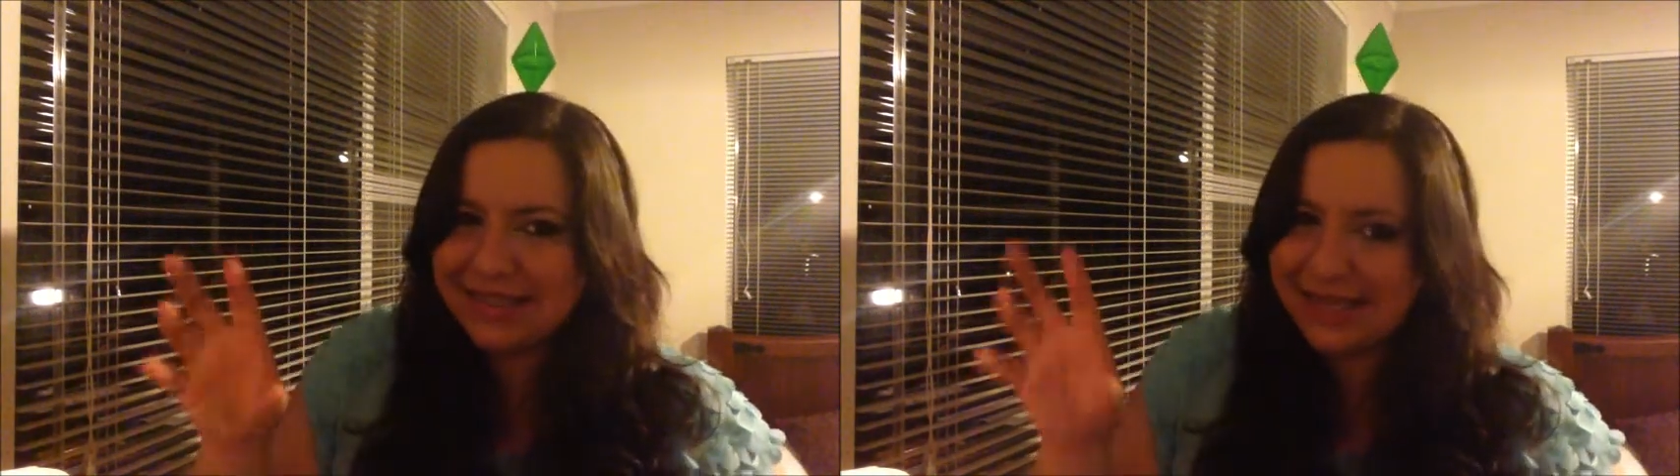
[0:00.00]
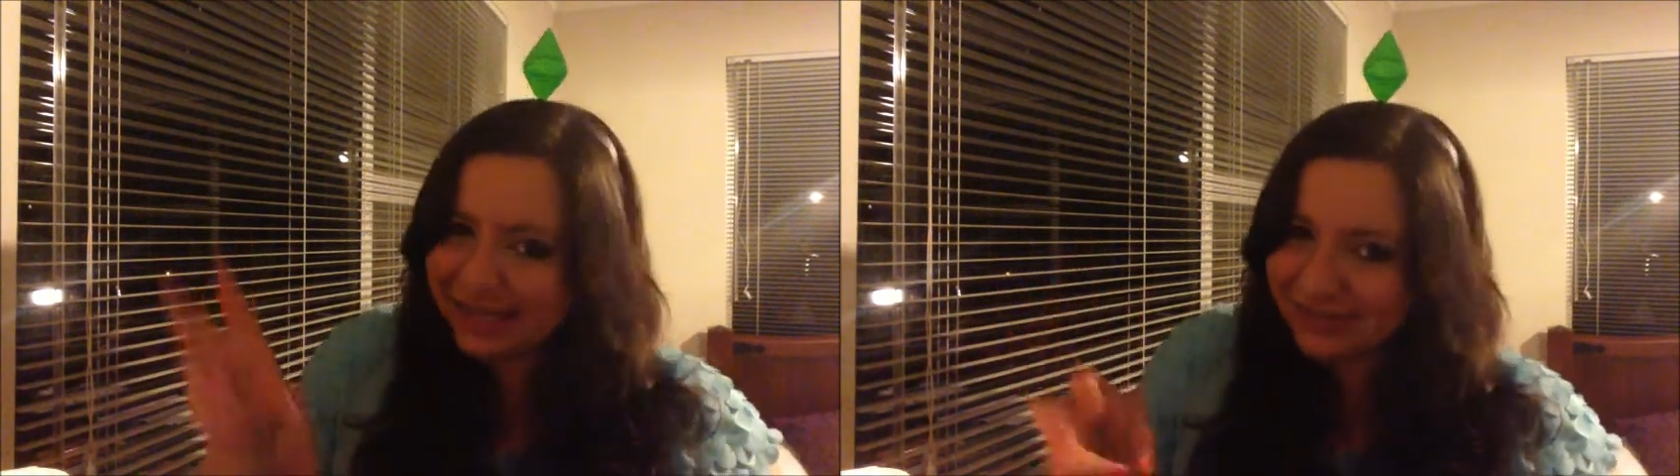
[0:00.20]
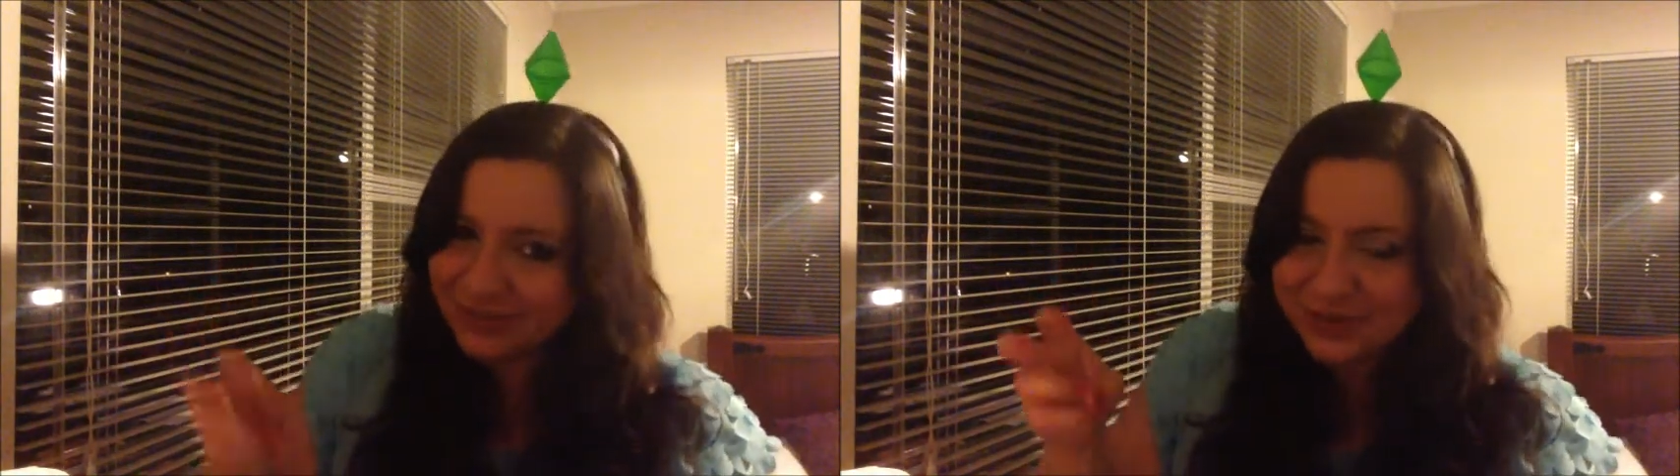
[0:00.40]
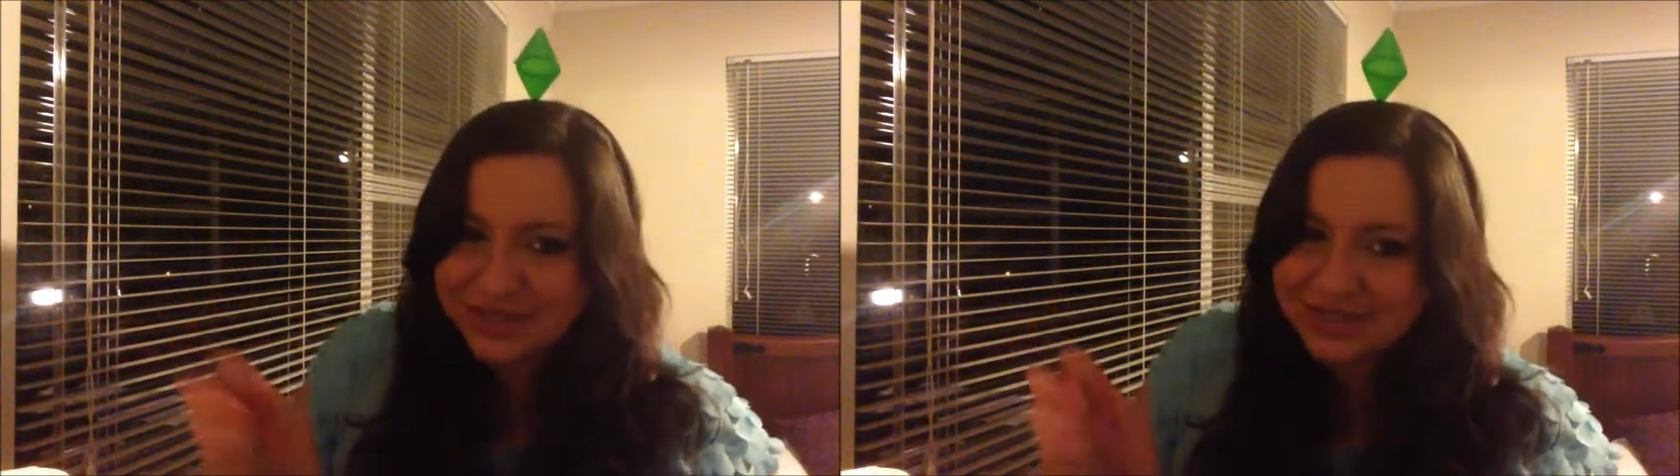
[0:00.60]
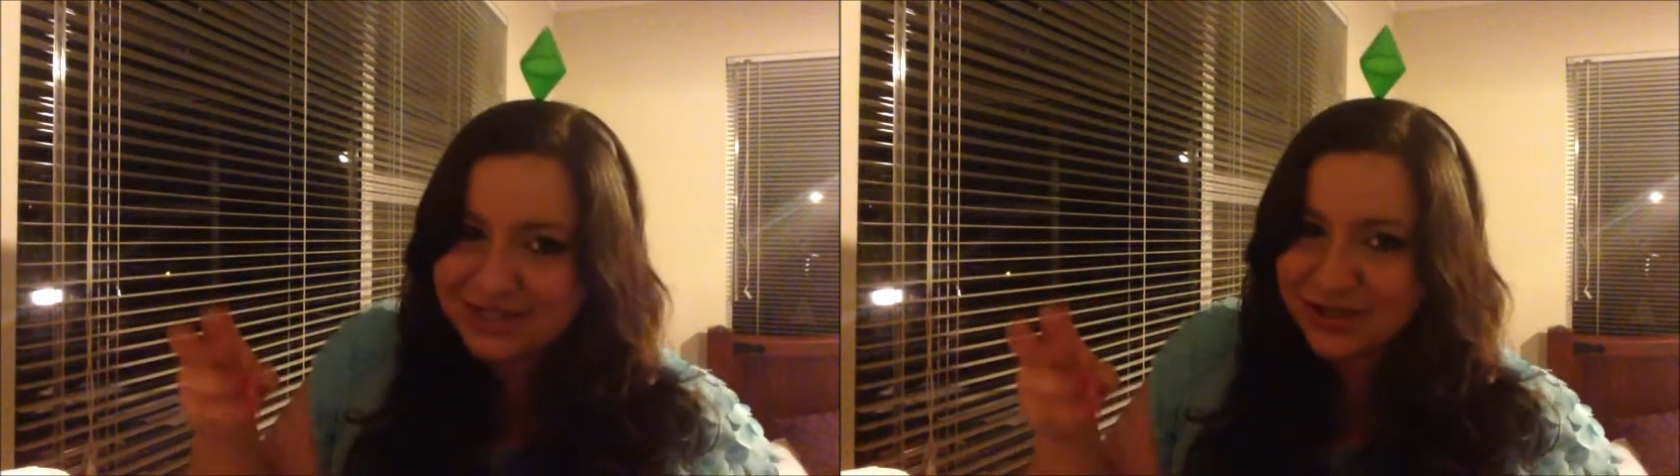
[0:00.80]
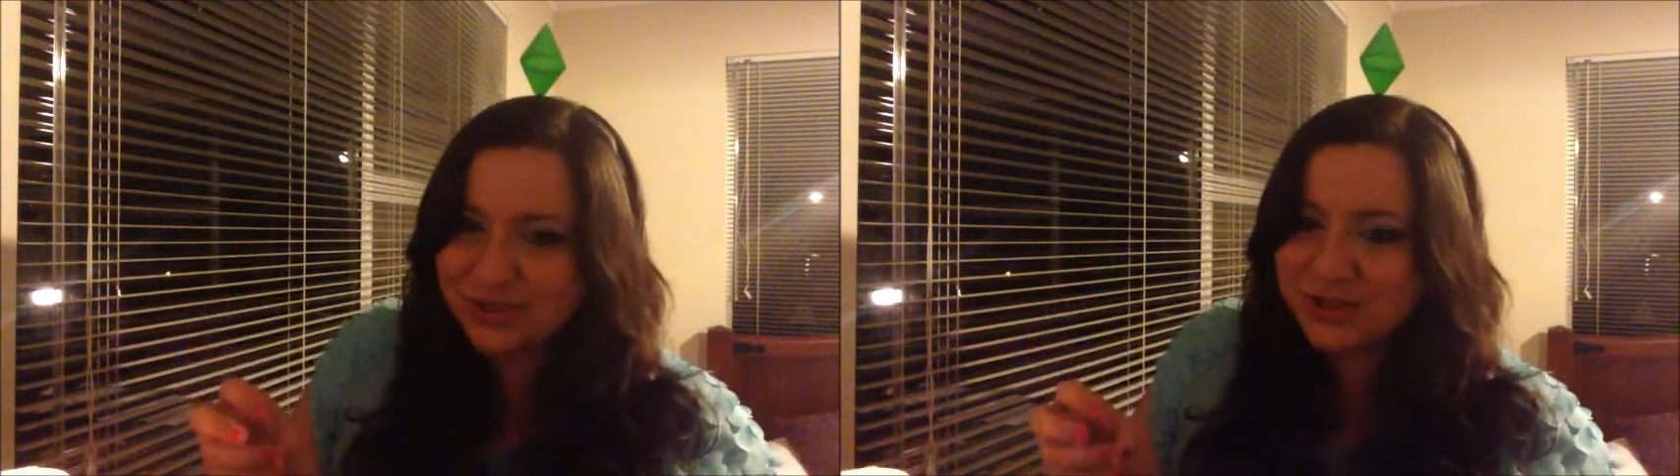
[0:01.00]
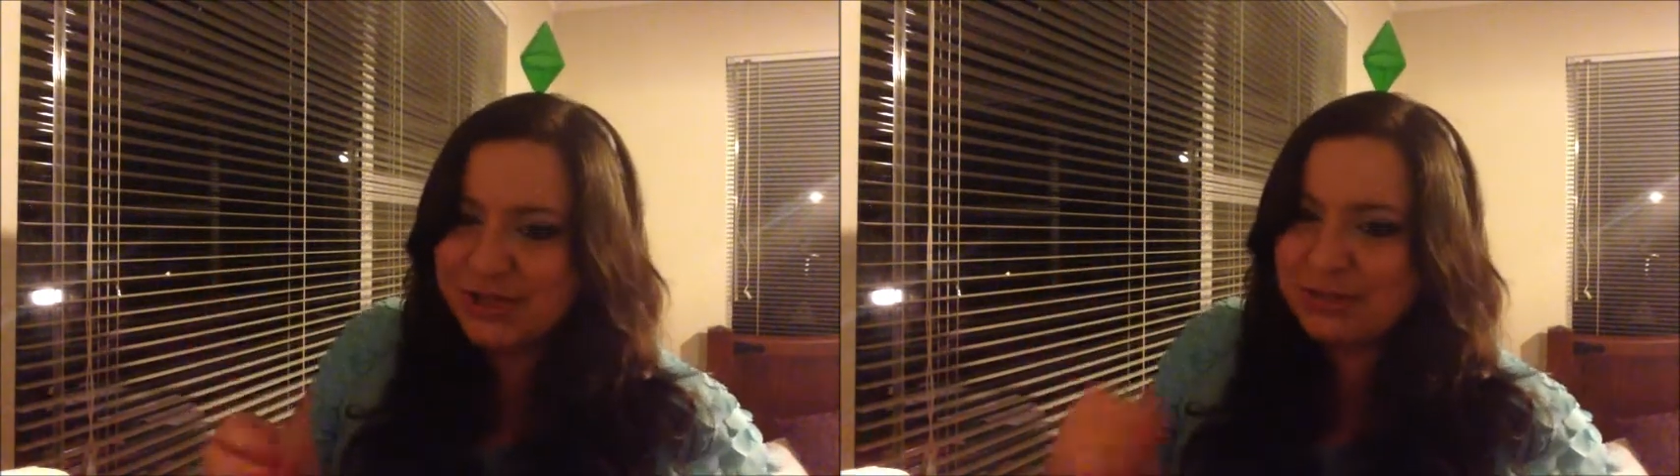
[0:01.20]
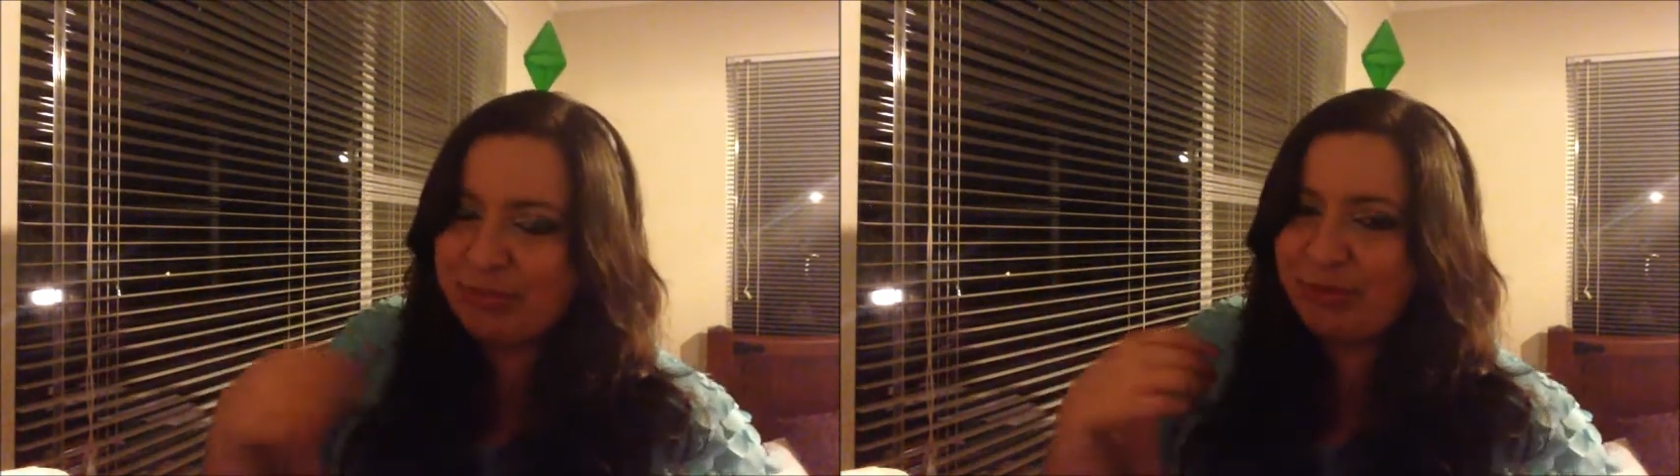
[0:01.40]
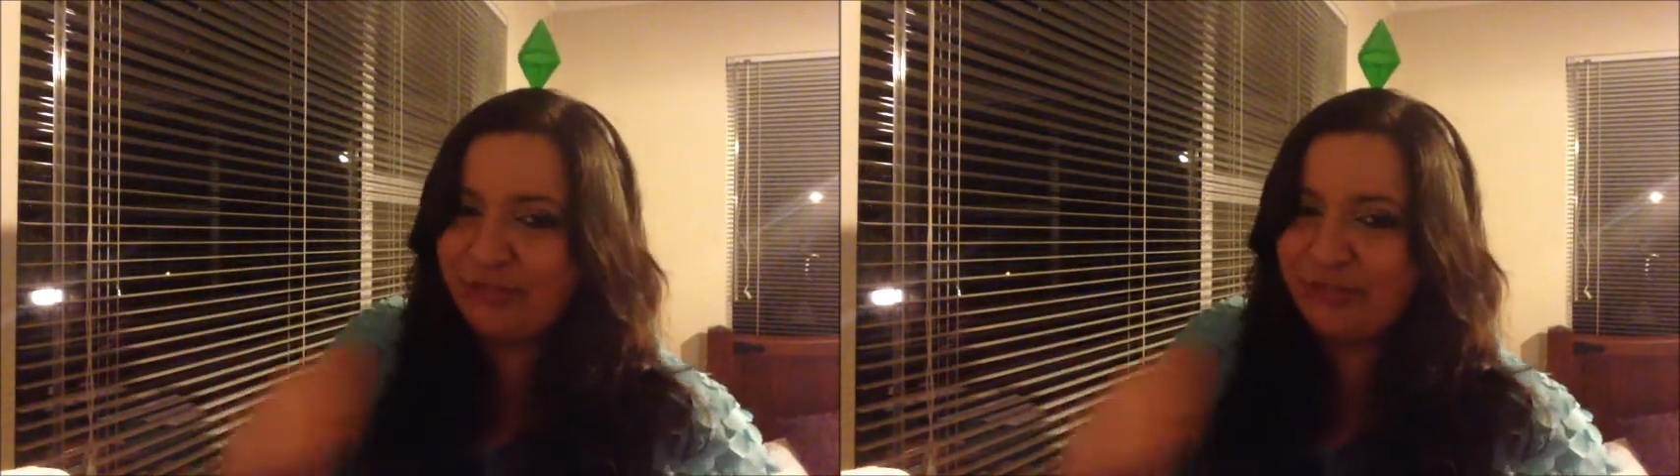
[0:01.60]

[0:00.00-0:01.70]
evilness on the ship